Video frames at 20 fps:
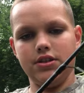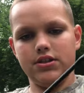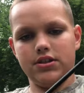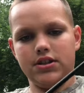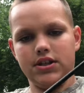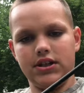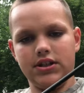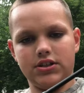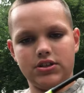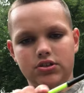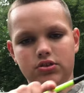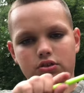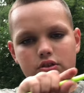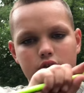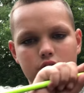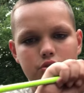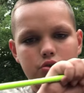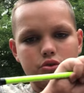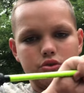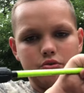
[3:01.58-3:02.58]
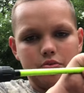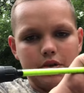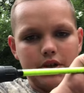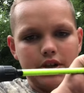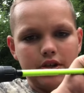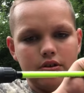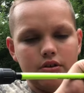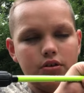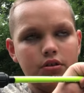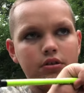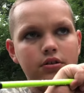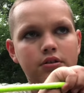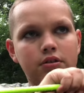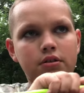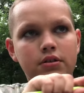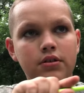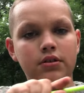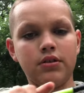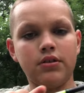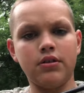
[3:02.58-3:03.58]
a nice lose reel,
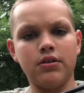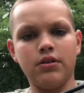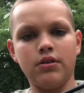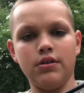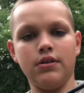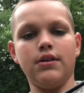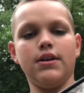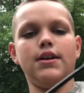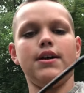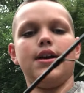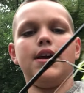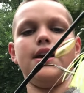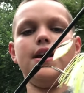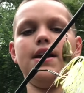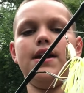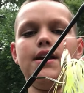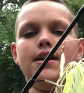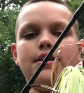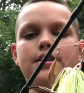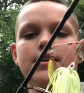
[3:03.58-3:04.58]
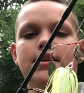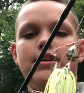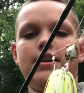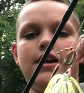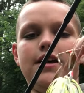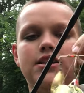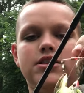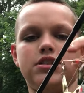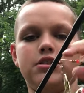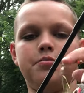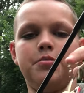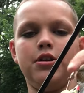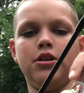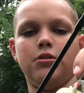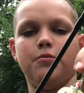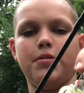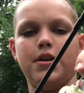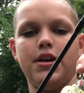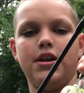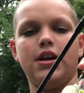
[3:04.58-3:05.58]
and a nice
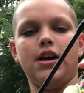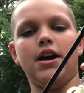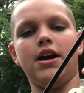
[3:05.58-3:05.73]
spinner bait.